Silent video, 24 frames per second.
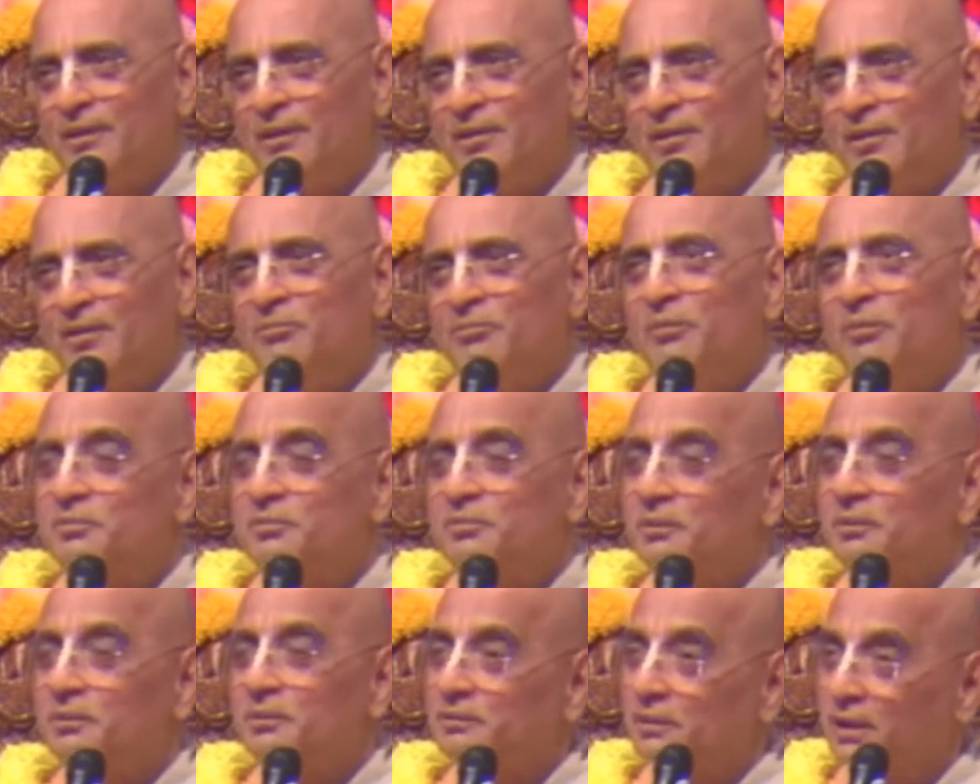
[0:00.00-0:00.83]

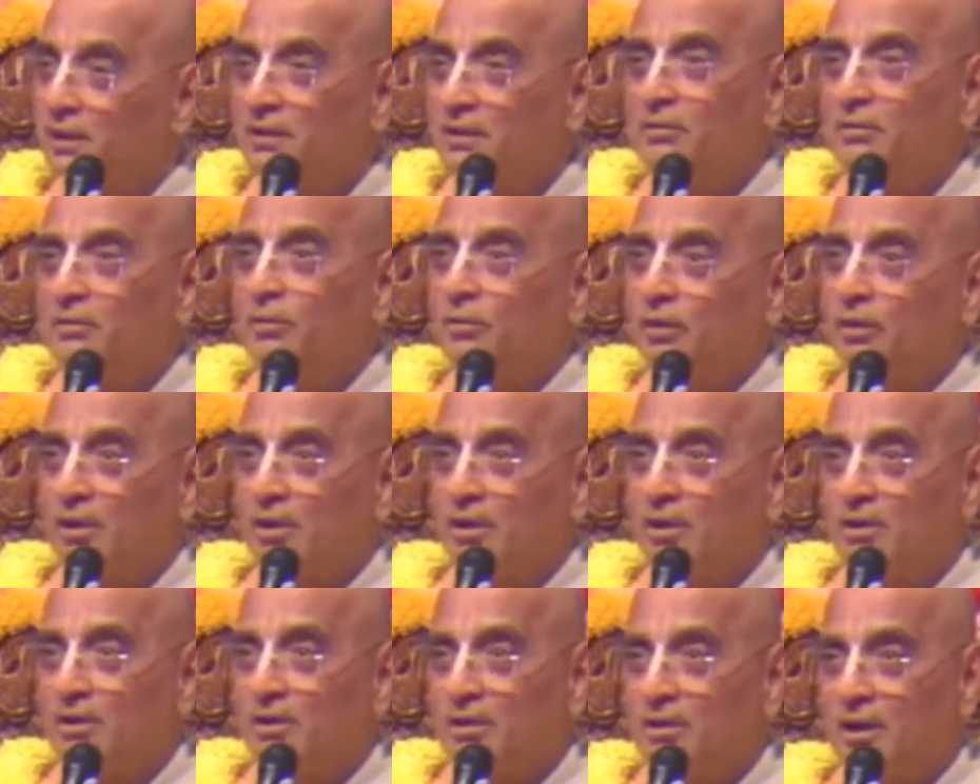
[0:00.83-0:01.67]
Bhishma said, look,
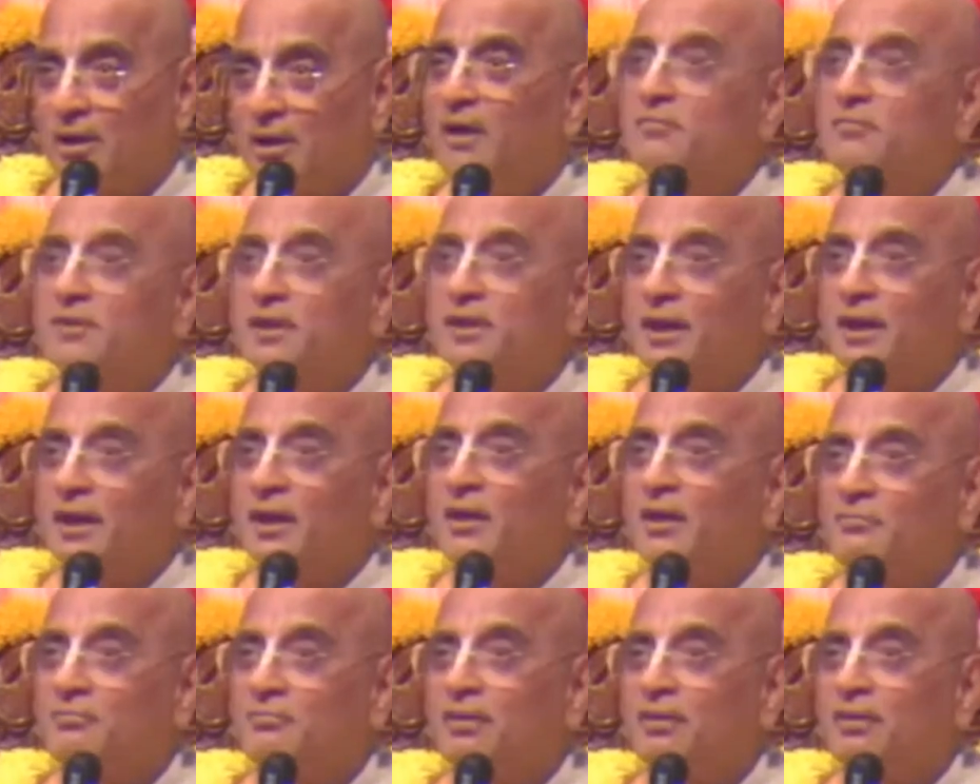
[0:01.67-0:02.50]
I have taken
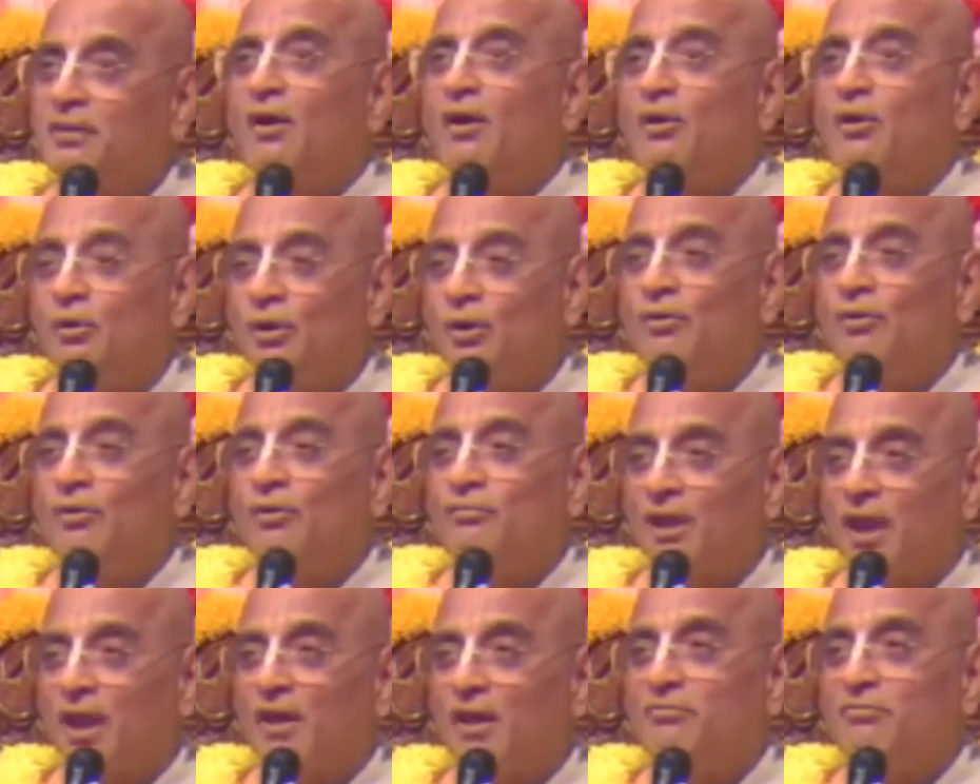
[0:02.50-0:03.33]
a vow of
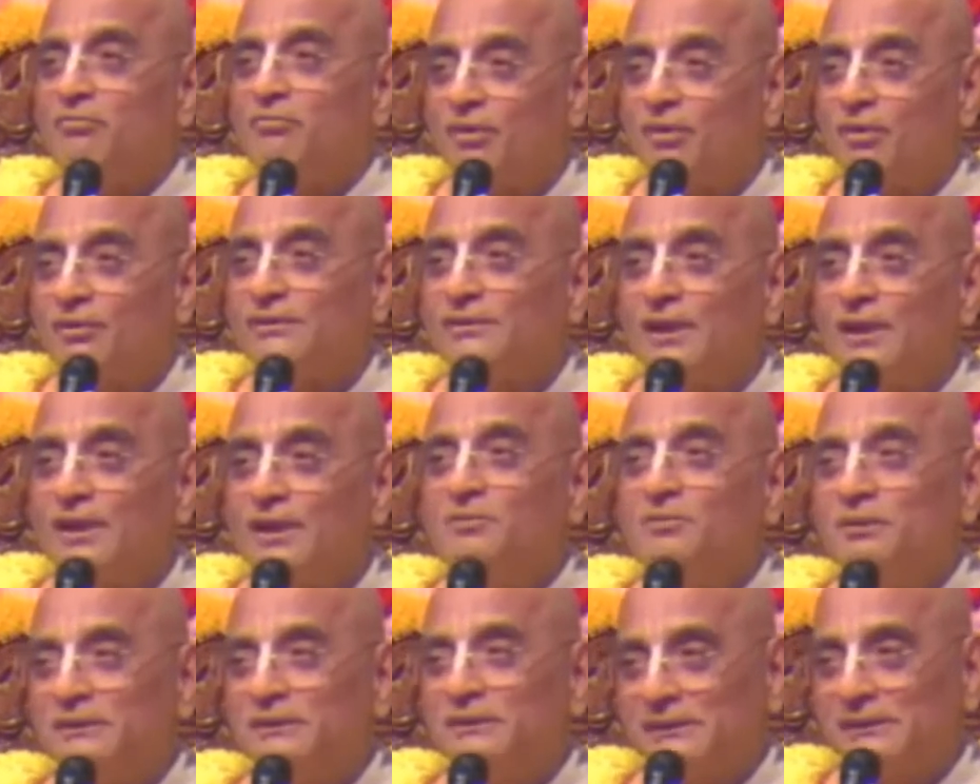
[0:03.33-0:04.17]
lifelong
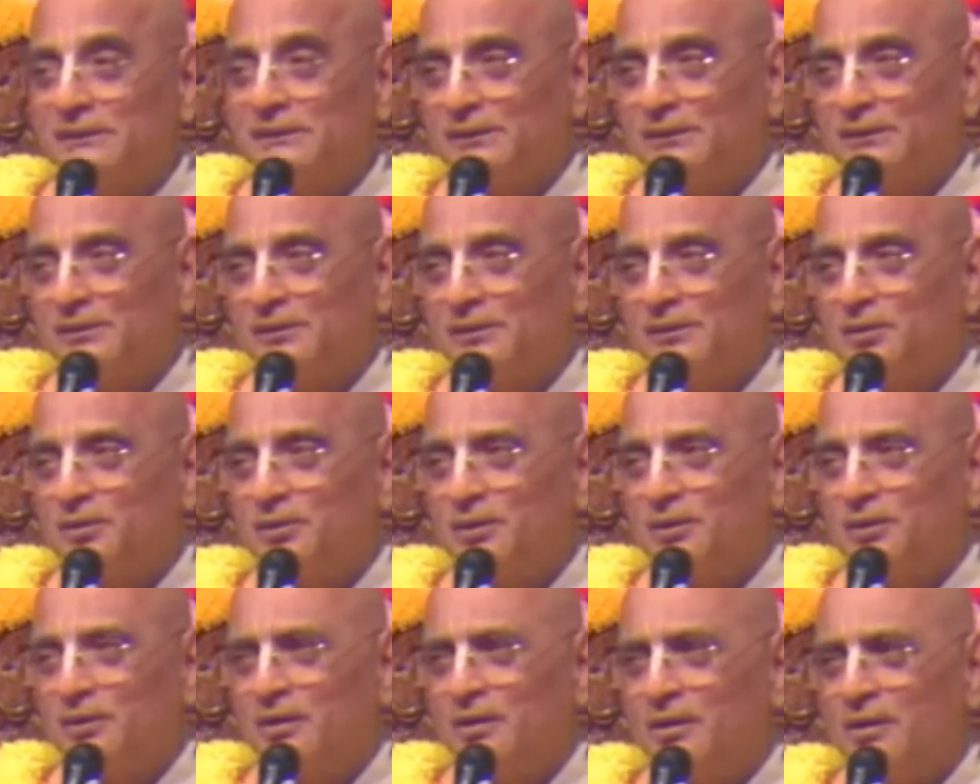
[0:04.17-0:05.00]
celibacy.
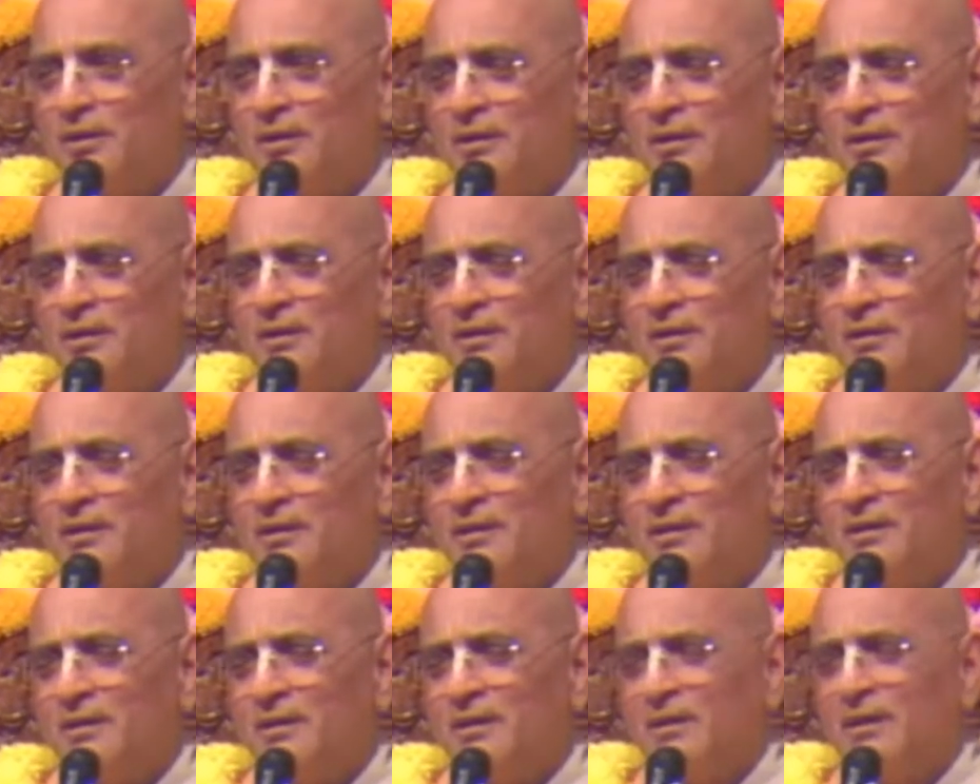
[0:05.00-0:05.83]

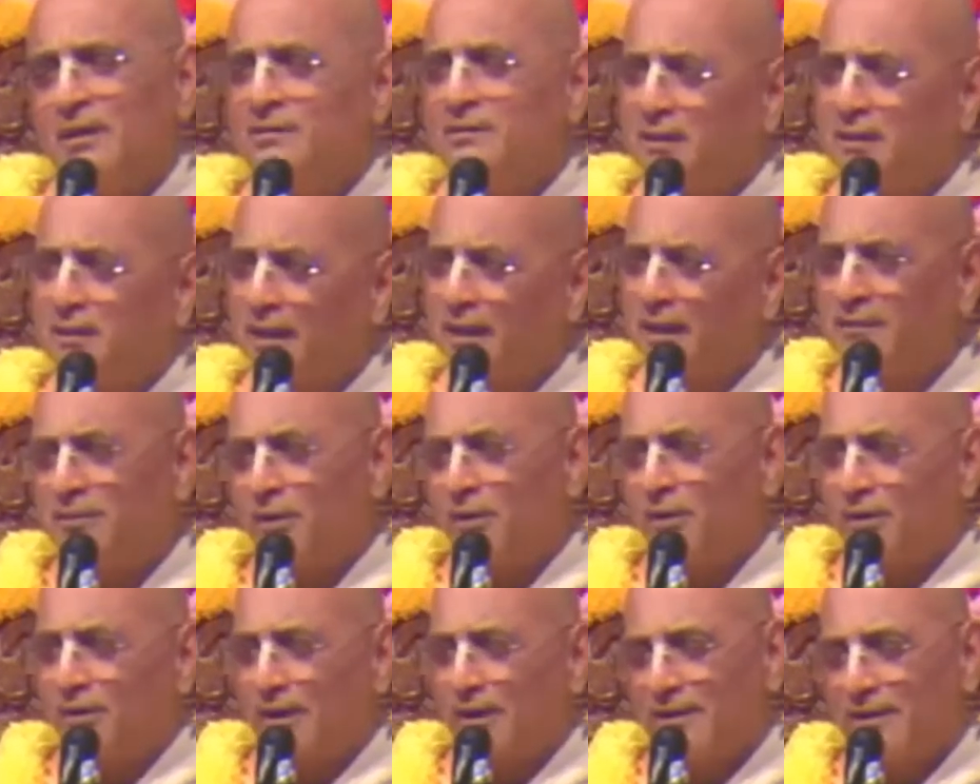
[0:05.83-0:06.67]
He said, that's
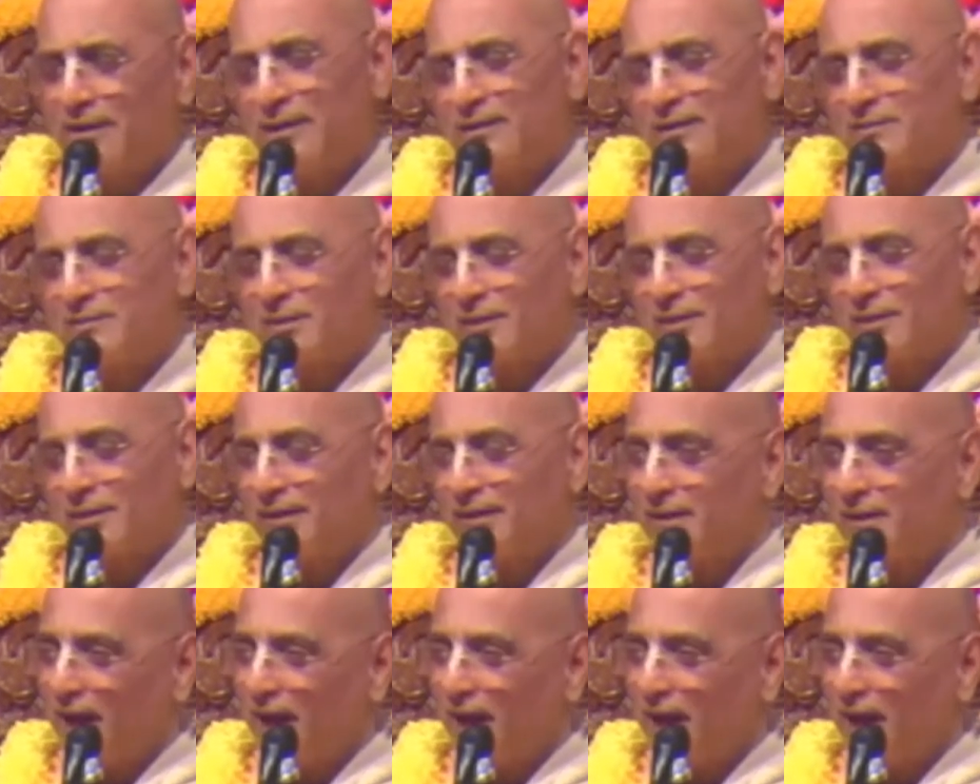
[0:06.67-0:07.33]
all right, that's all right.